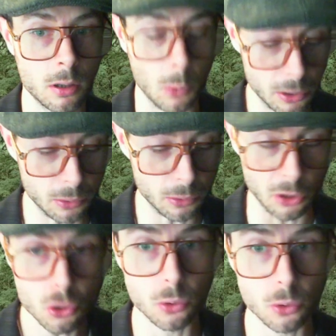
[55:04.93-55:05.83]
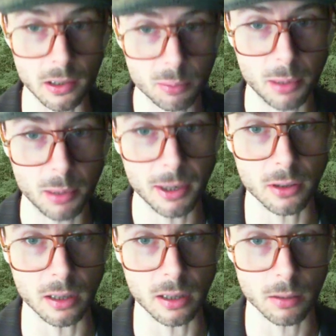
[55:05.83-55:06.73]
We use nutrients
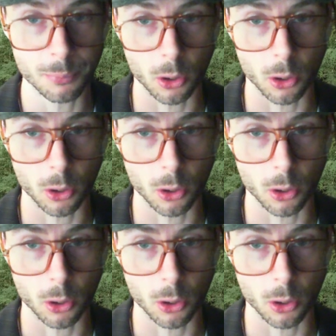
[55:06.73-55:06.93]
primarily.